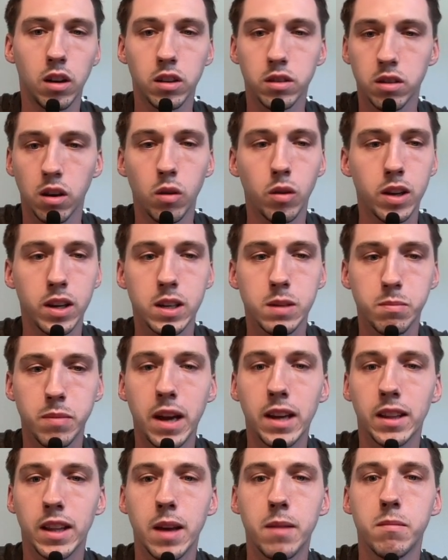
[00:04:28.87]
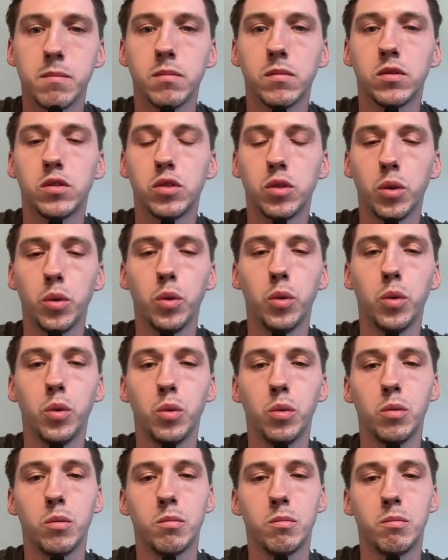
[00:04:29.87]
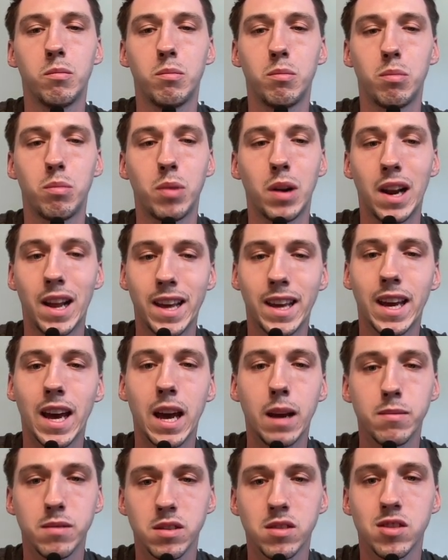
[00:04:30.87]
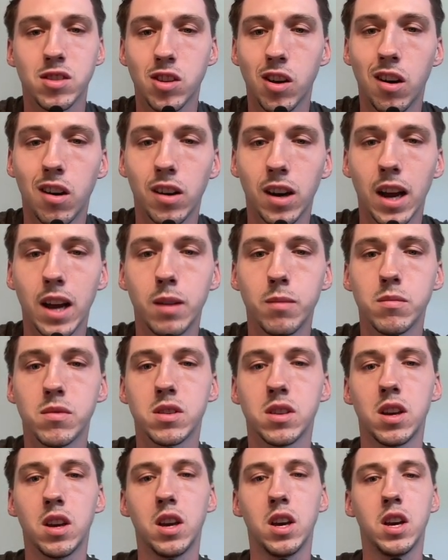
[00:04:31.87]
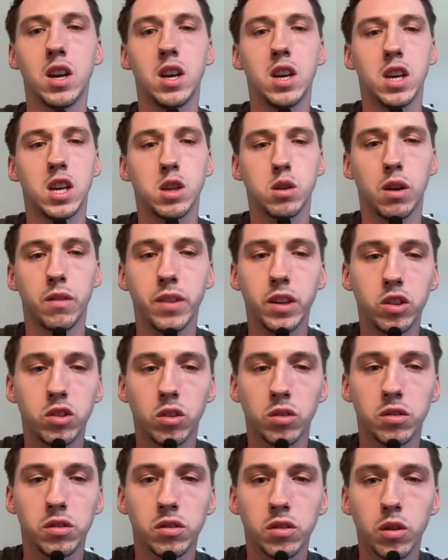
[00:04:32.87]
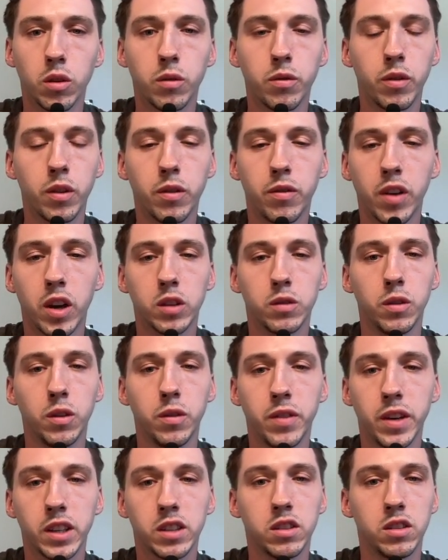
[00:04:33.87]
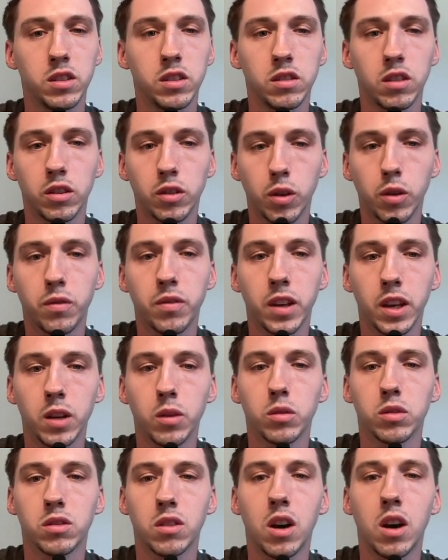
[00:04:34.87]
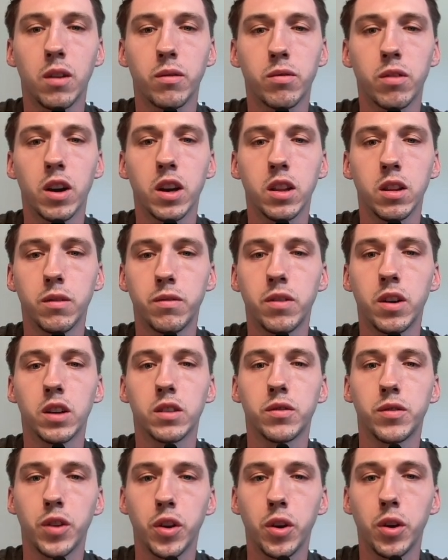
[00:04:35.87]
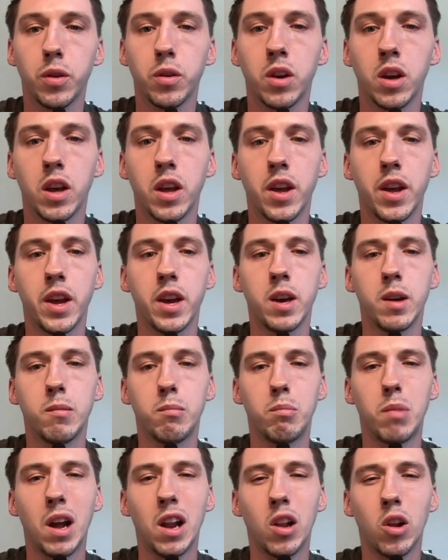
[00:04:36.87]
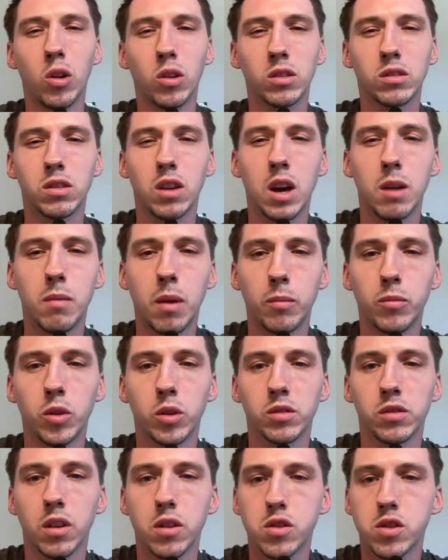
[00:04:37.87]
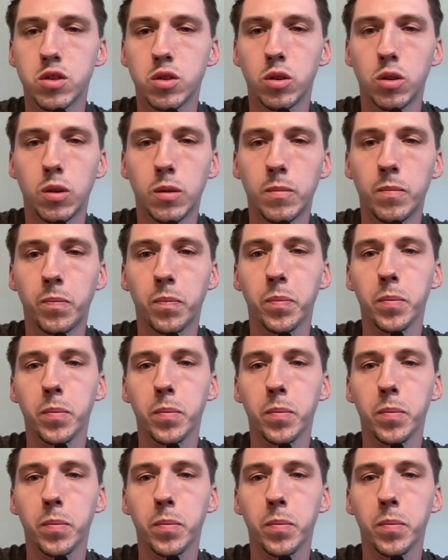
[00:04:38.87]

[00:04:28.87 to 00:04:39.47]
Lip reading: solely expect them to play games and start games. So I think Jota's good for the first few fixtures. I do think he'll start up front in the first few, but long term, I'm not so sure.